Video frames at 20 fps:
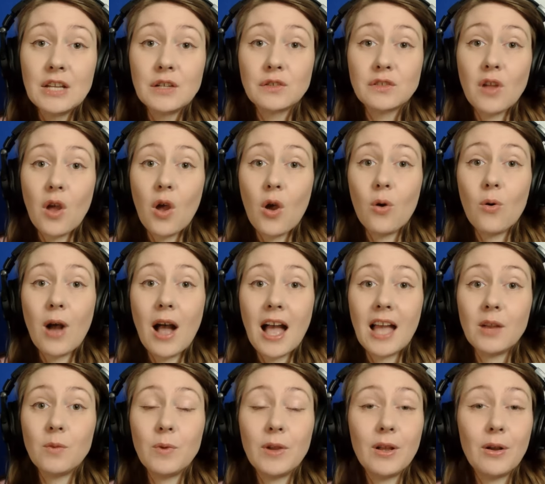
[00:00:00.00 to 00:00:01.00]
So
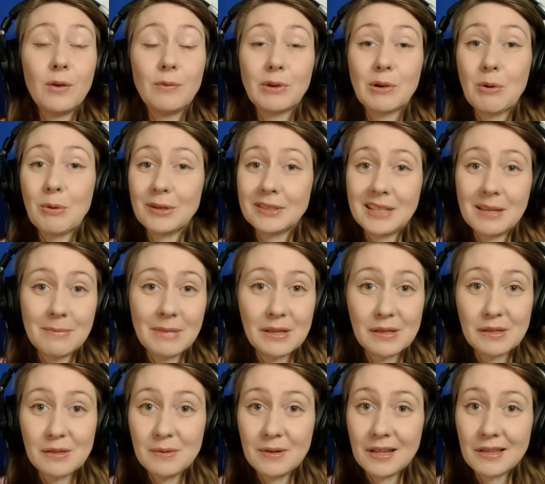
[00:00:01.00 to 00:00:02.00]
I will record them
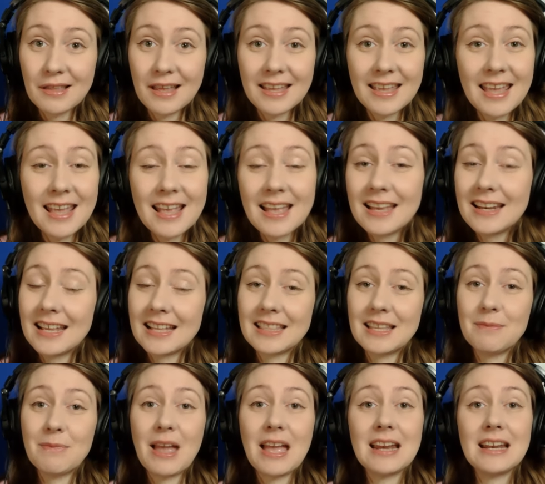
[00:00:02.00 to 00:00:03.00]
as soon as I can, get
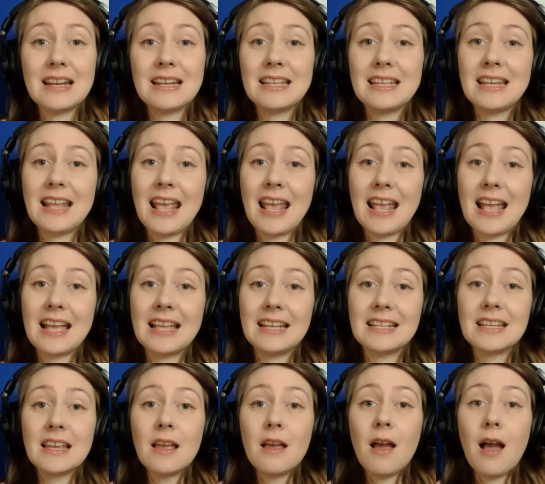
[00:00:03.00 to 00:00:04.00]
them edited
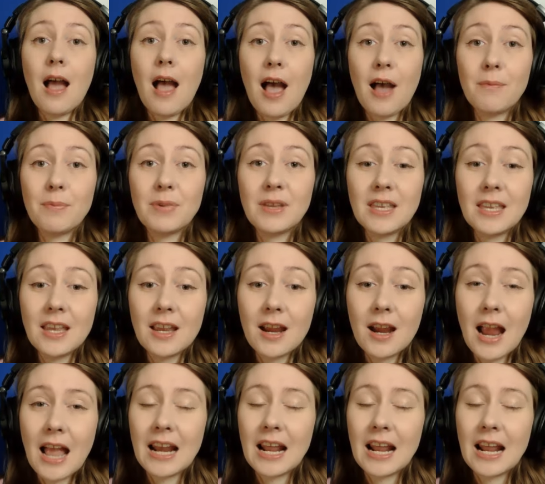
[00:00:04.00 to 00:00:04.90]
and up here.